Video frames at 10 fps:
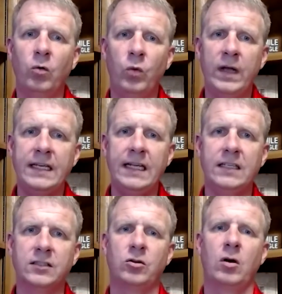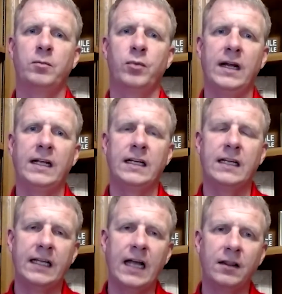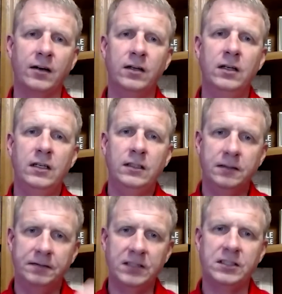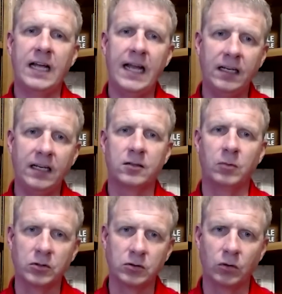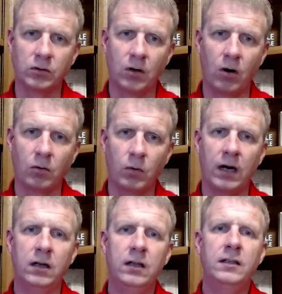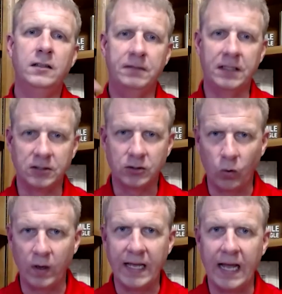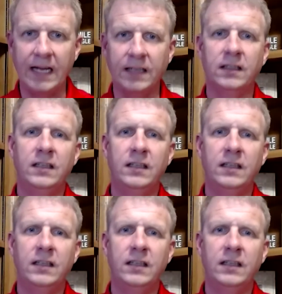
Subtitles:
we need to start bringing together Division 8, Commercial Doors and Hardware, Division 28,